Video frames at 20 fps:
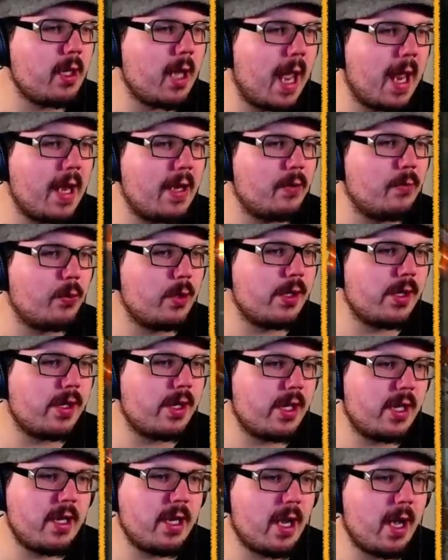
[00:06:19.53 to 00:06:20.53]
and with
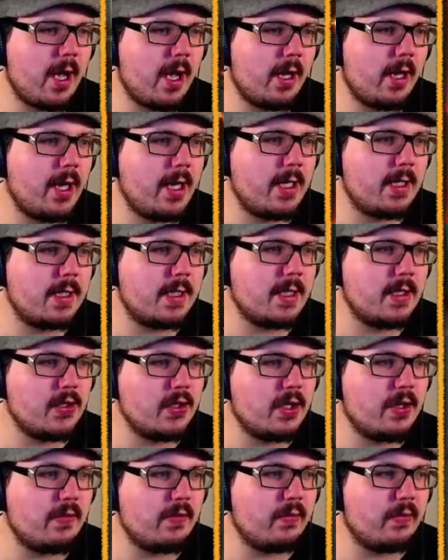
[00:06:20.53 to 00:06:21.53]
the high
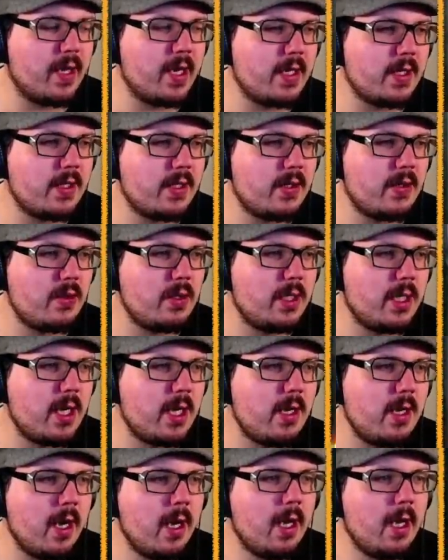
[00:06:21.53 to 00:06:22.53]
intensity flares that you
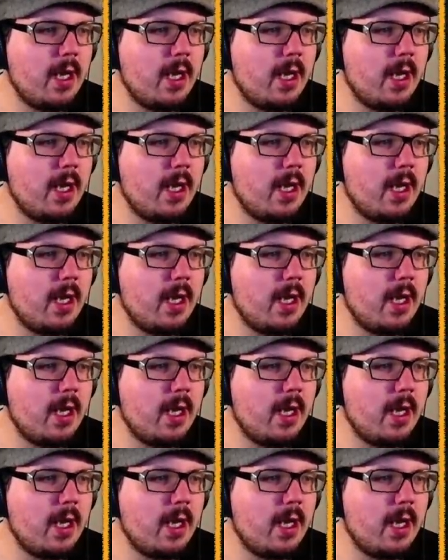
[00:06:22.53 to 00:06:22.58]
get,